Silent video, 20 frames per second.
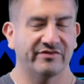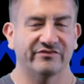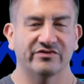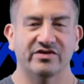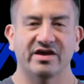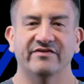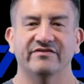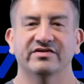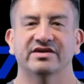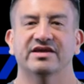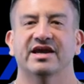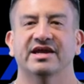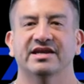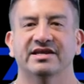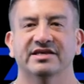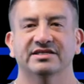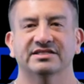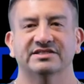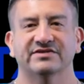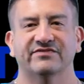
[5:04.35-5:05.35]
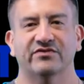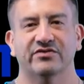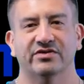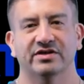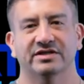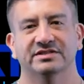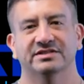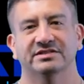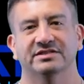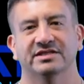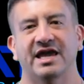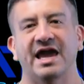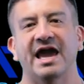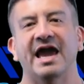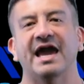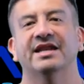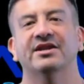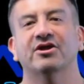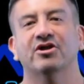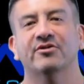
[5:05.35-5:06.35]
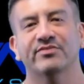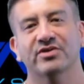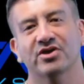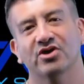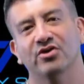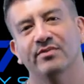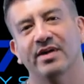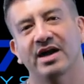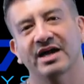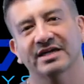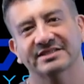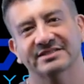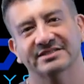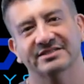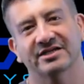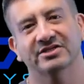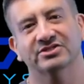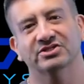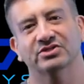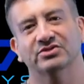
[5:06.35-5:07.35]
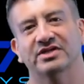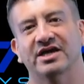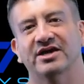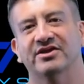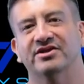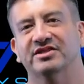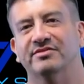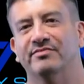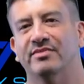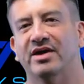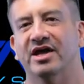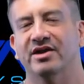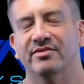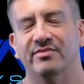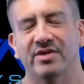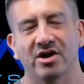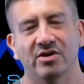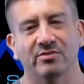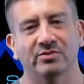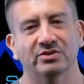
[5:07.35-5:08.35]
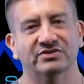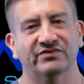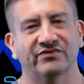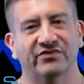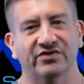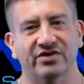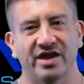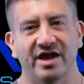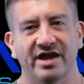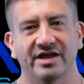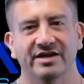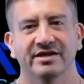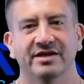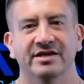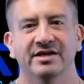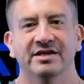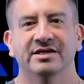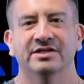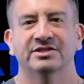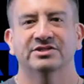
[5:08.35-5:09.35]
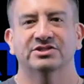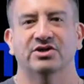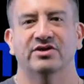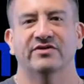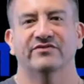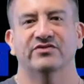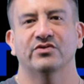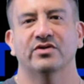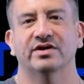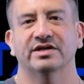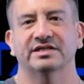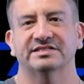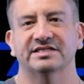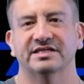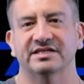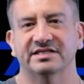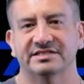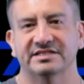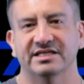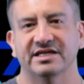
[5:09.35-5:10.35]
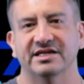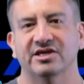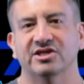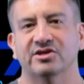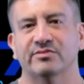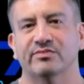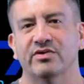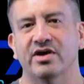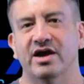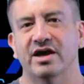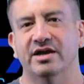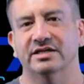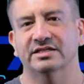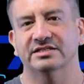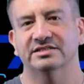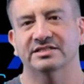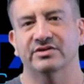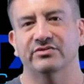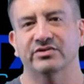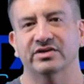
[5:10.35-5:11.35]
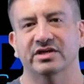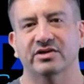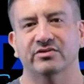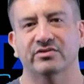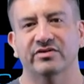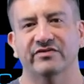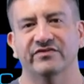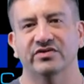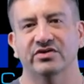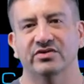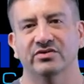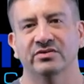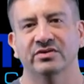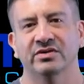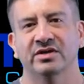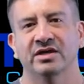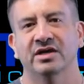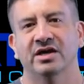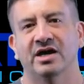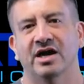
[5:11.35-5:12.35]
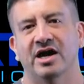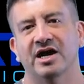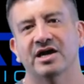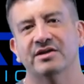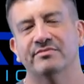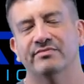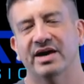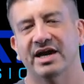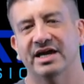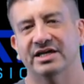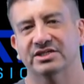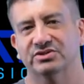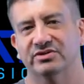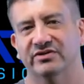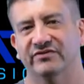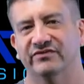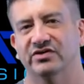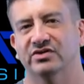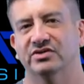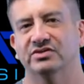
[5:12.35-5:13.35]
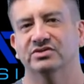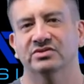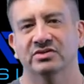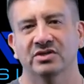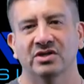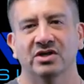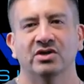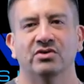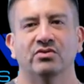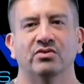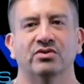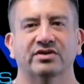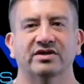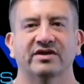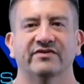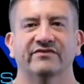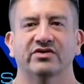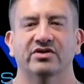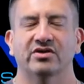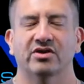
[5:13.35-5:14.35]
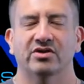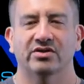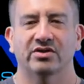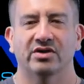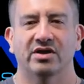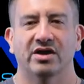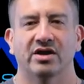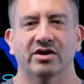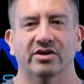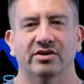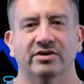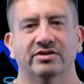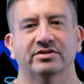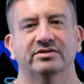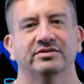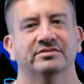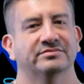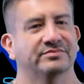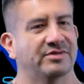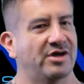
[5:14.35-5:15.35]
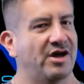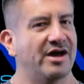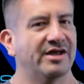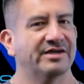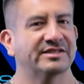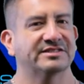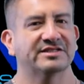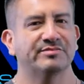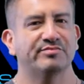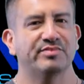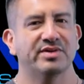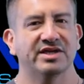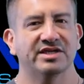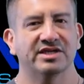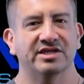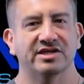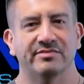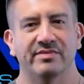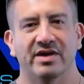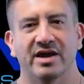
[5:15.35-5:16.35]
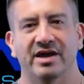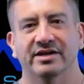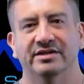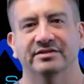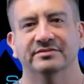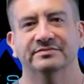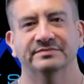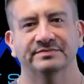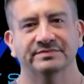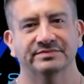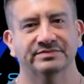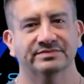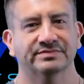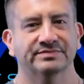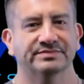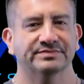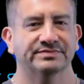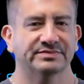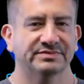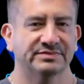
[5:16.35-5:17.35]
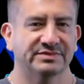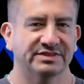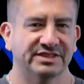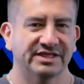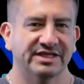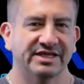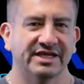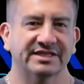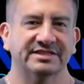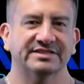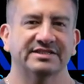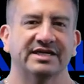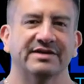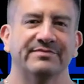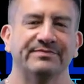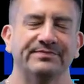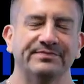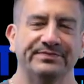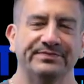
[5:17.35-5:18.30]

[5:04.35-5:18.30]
or if you have any ideas for us. And our PO box is also down at the bottom. I almost forgot. So if you want to send us any other products that we can review, unbiased reviews, we'll give you our honest opinion about it. See you next time.